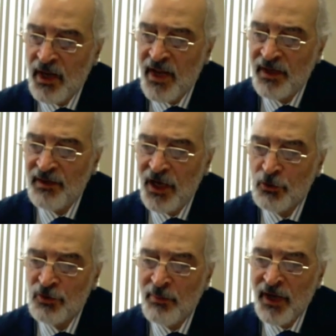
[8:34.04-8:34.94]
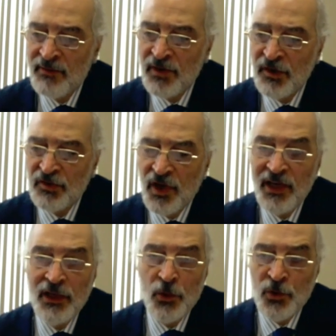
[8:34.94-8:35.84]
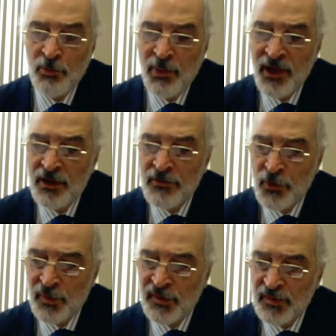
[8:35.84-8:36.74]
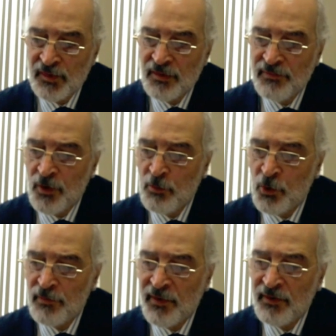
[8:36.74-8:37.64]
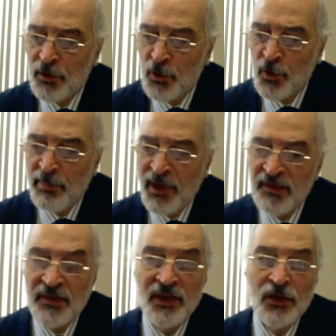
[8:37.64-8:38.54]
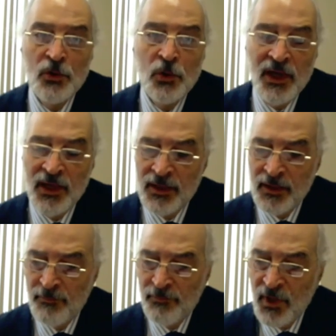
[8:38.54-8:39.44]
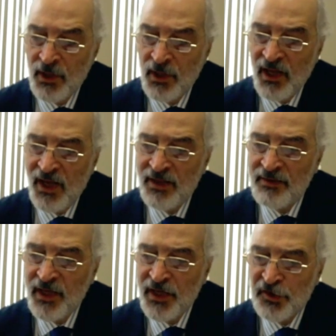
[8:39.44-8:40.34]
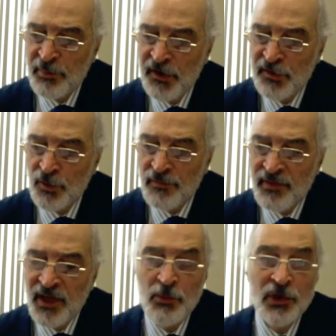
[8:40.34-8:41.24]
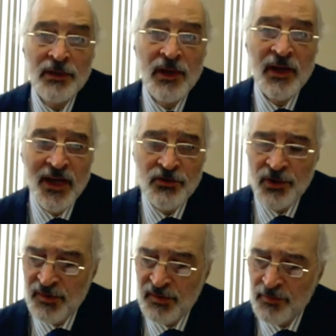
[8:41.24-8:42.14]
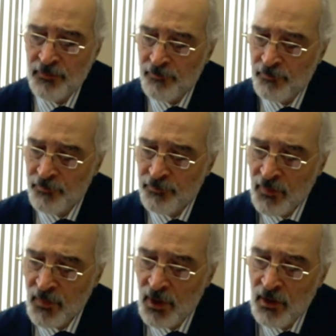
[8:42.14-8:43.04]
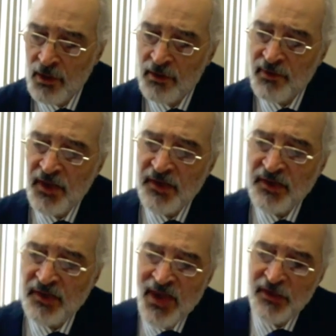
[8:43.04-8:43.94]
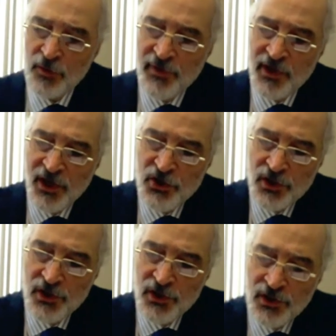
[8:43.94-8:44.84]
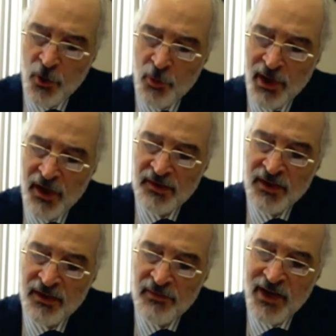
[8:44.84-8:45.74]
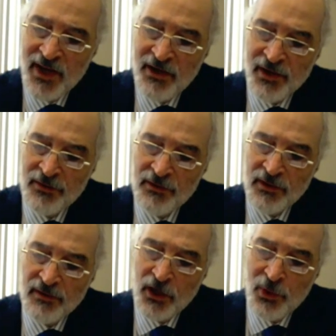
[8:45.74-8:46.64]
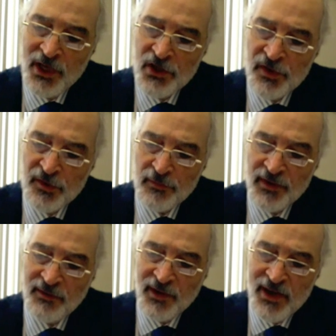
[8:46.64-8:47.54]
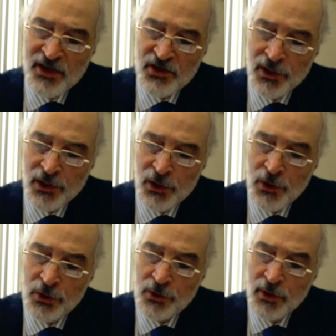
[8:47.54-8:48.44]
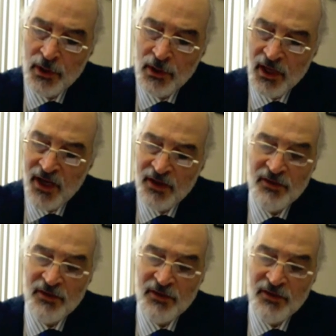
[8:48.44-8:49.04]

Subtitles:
The period since the special envoy's last briefing has also witnessed military attacks carried out by the Israeli occupying forces from over the occupied Syrian Golan and the airspace of neighboring countries.